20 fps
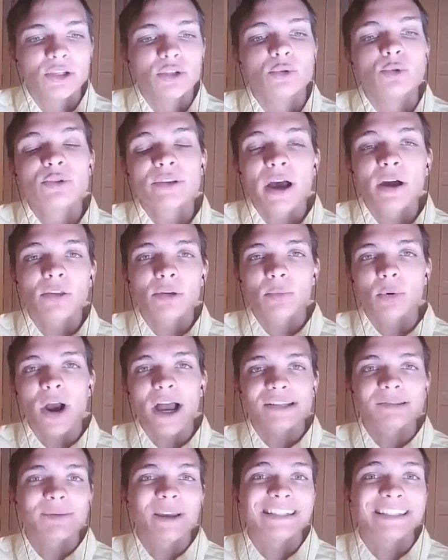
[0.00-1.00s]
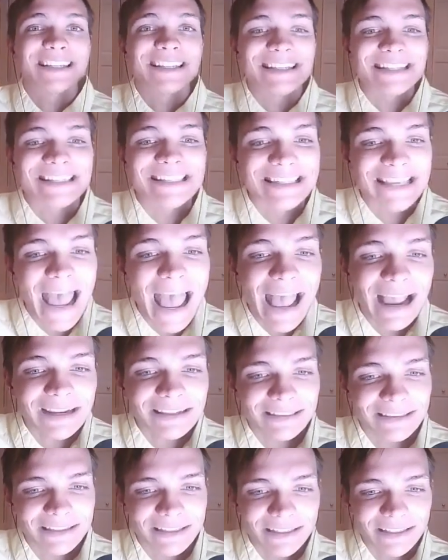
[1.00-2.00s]
you tell the prospect
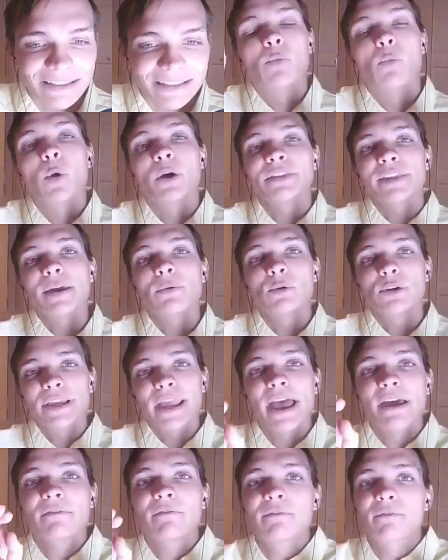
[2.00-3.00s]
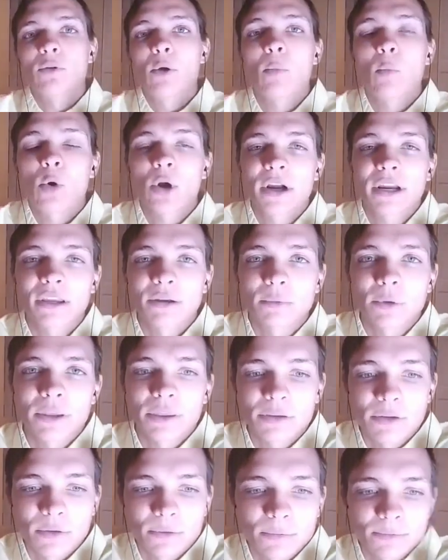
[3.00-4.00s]
exactly what they will get from working
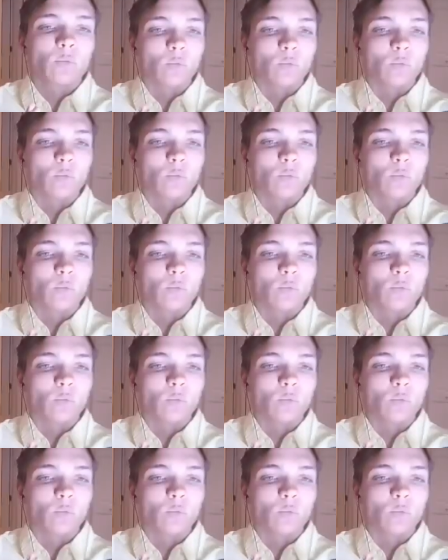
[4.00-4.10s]
with you.